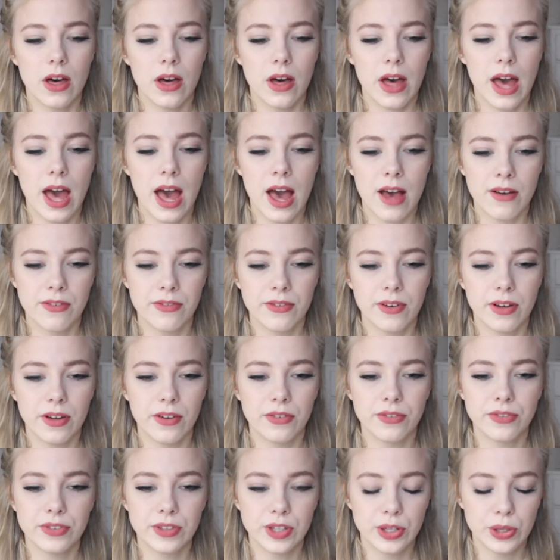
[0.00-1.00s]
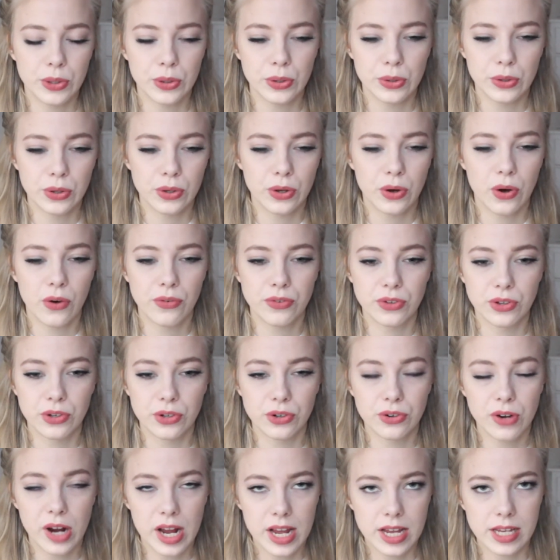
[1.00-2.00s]
have a few of your
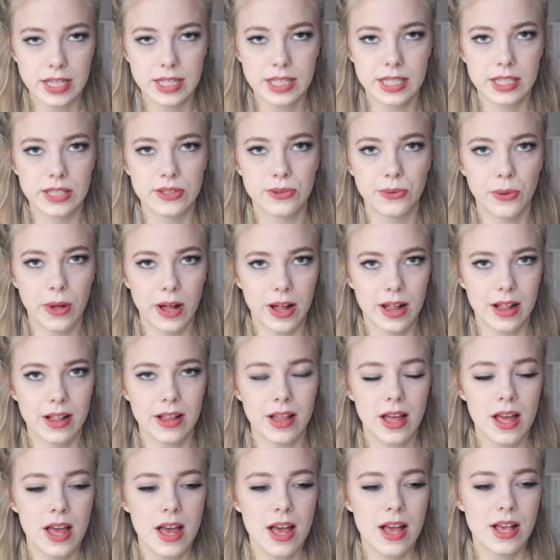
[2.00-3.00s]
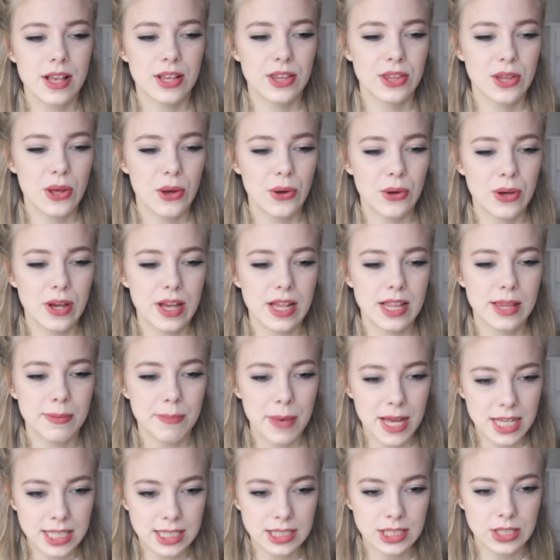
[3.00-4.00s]
grades as well. So it's
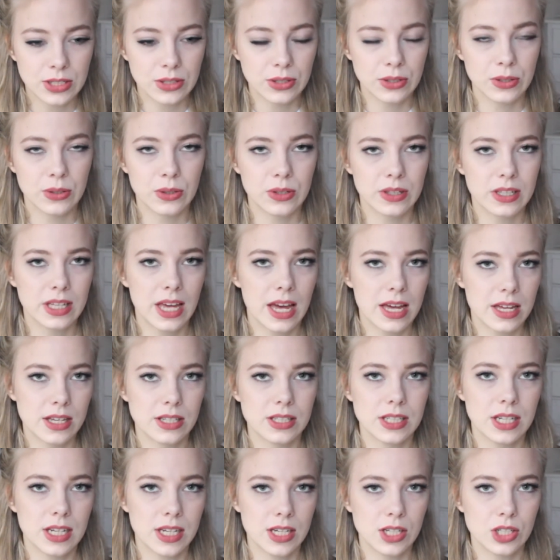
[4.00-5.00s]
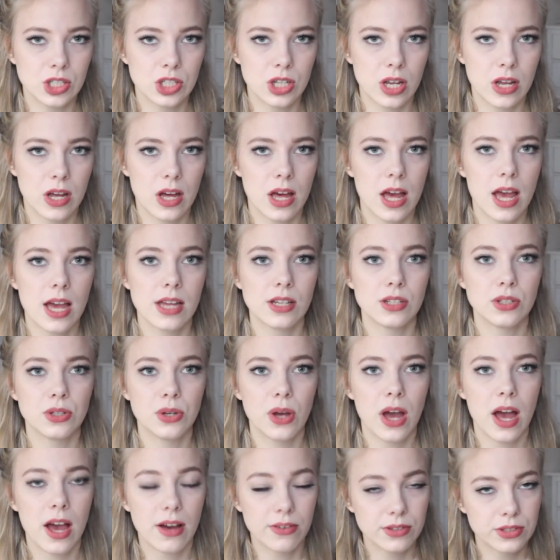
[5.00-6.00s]
best to get a teacher, and you
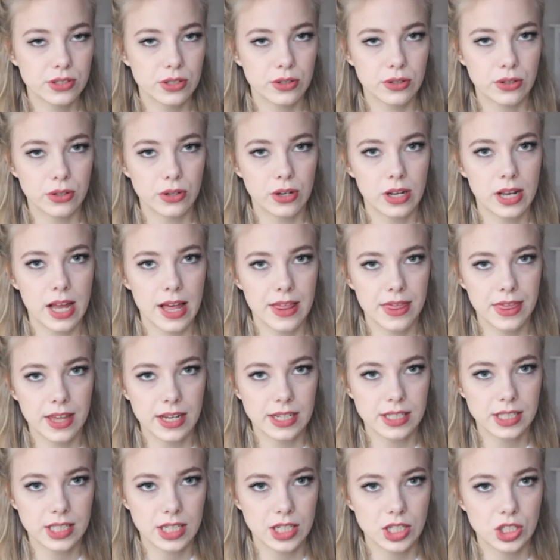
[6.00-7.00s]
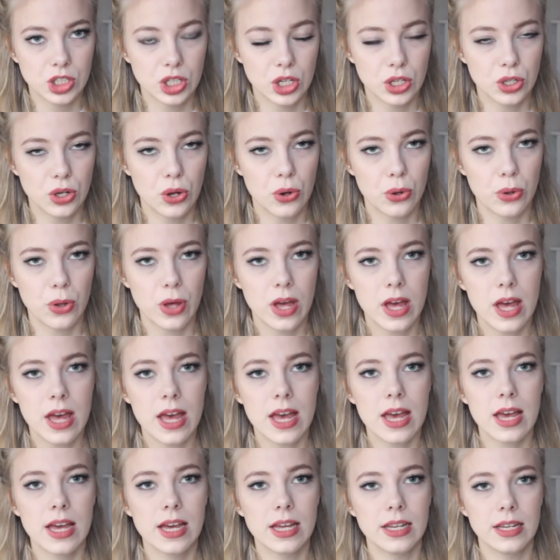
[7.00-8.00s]
have to let that teacher know
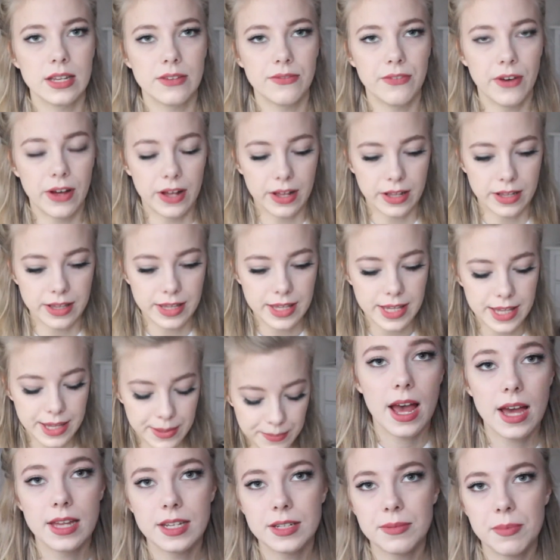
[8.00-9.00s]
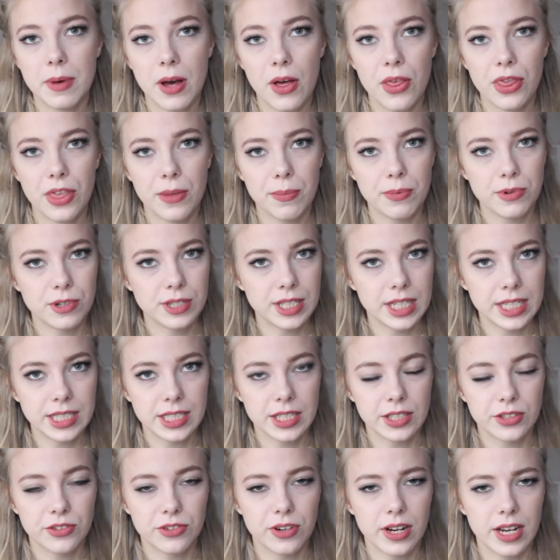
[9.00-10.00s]
in advance. And about the
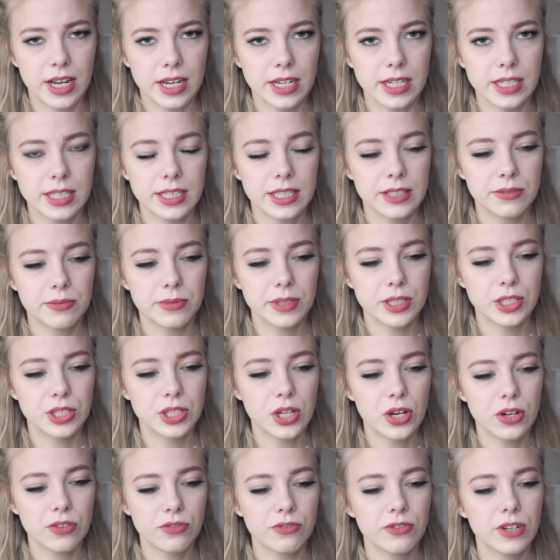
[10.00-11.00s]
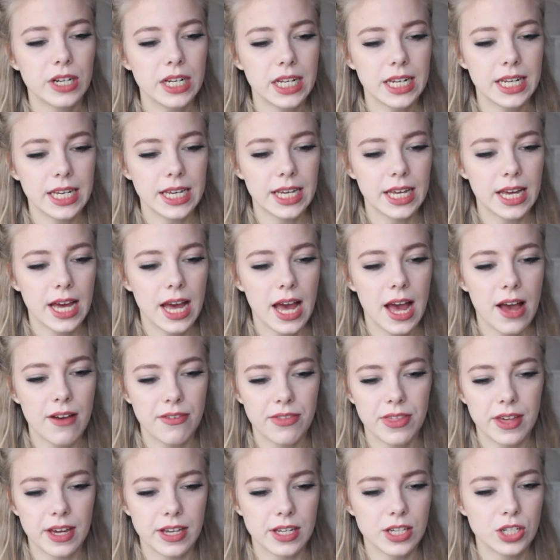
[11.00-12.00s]
predicted grades, we don't really
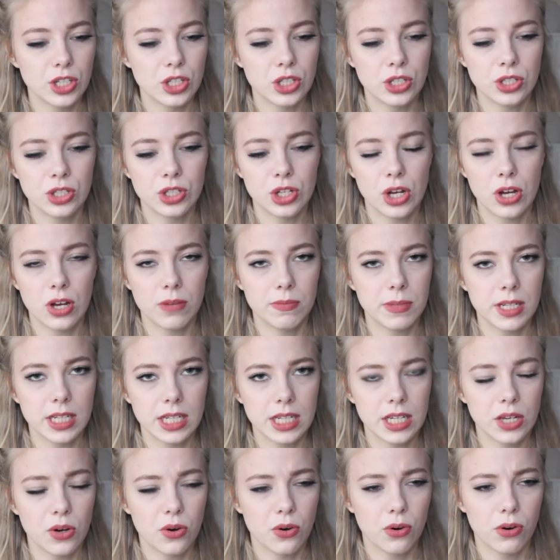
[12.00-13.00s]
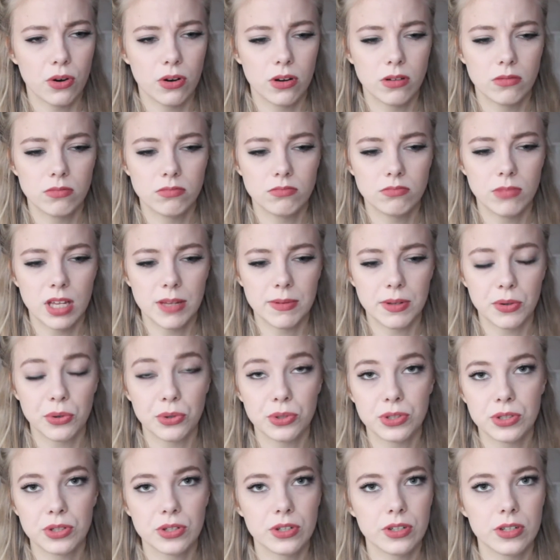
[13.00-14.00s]
have that in Germany or maybe
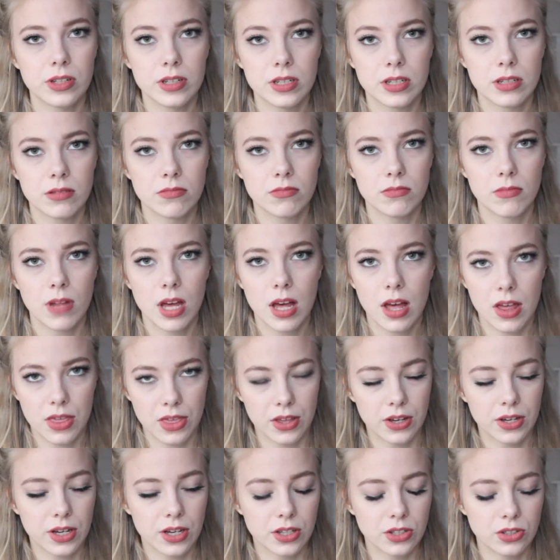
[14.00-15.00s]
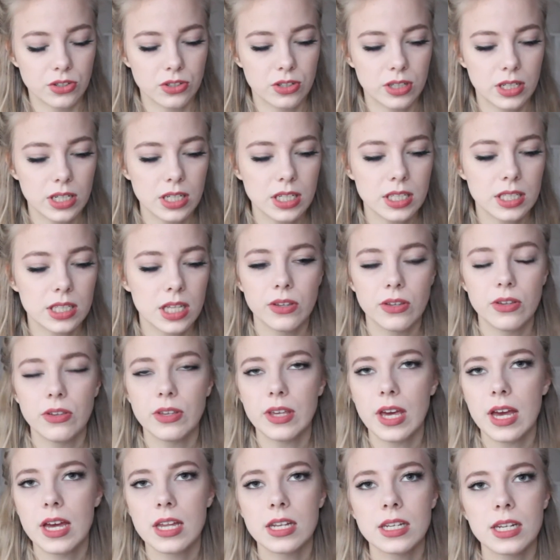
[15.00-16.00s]
also in other countries. You
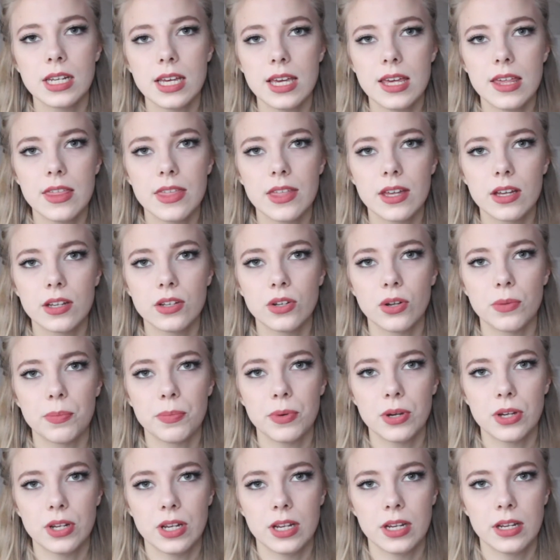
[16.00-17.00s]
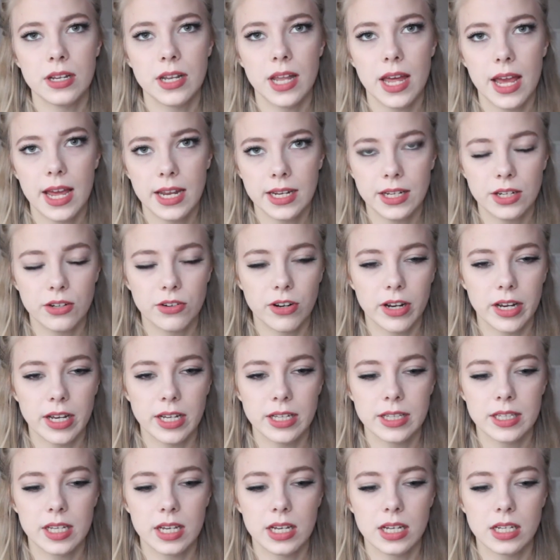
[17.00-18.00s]
can either not put in any
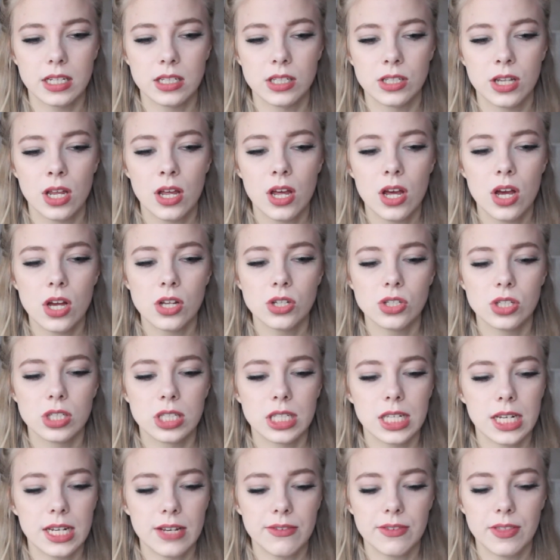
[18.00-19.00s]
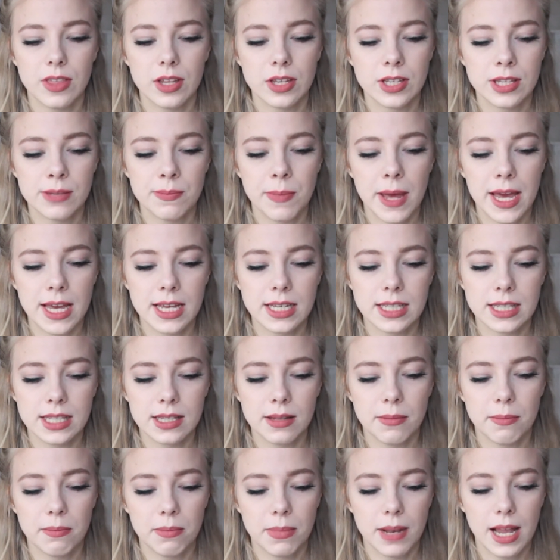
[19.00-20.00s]
grades and just leave the space
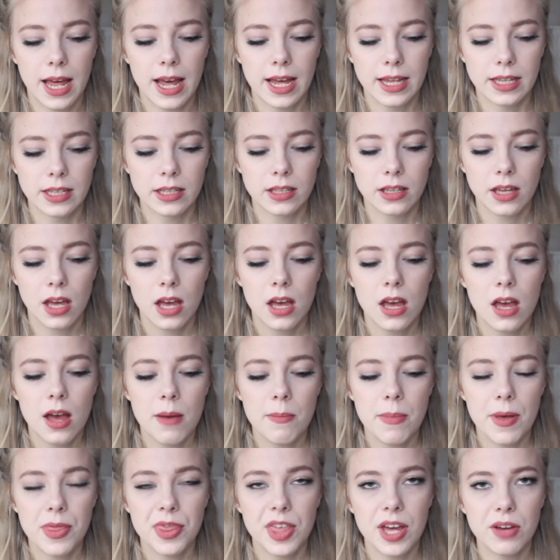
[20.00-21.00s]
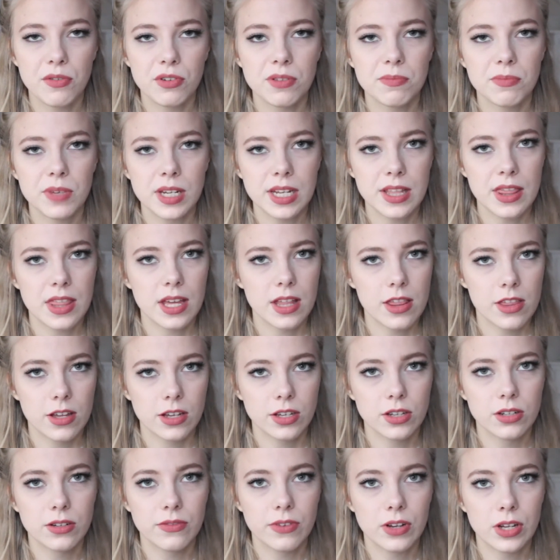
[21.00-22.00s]
blank, but that would mean that the
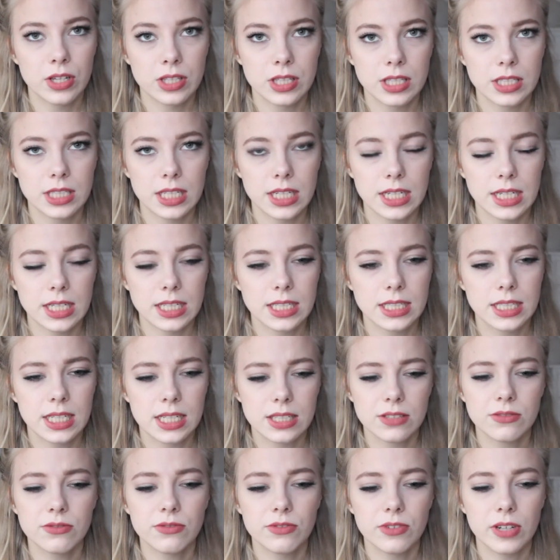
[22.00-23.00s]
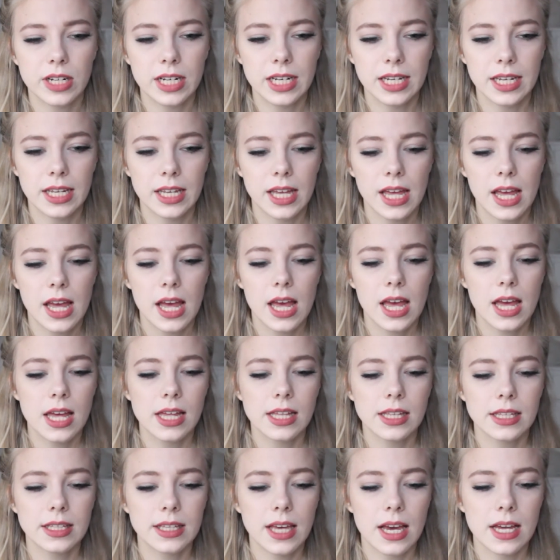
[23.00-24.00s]
university doesn't really
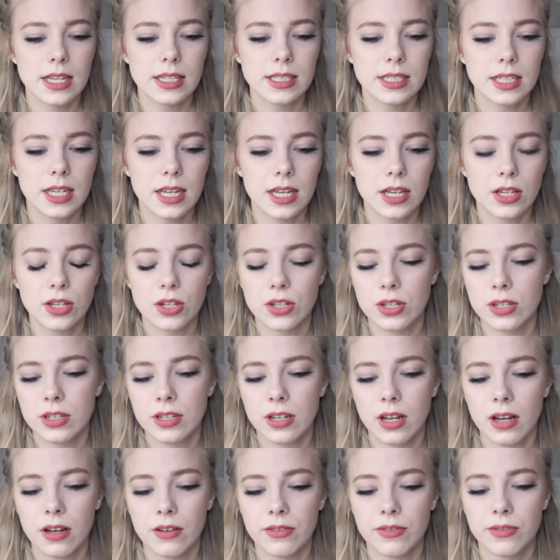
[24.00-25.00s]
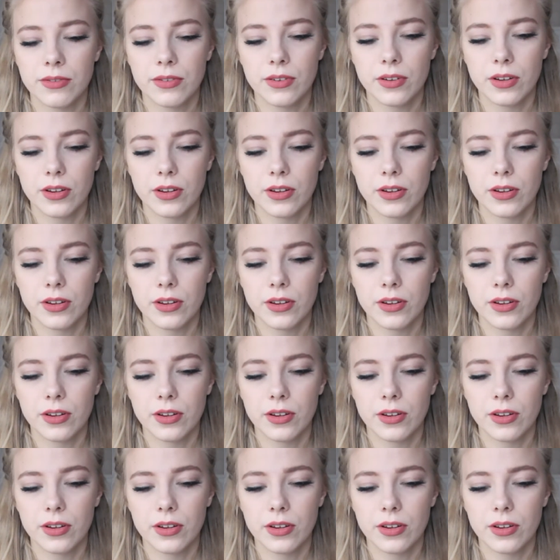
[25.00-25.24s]
get a good enough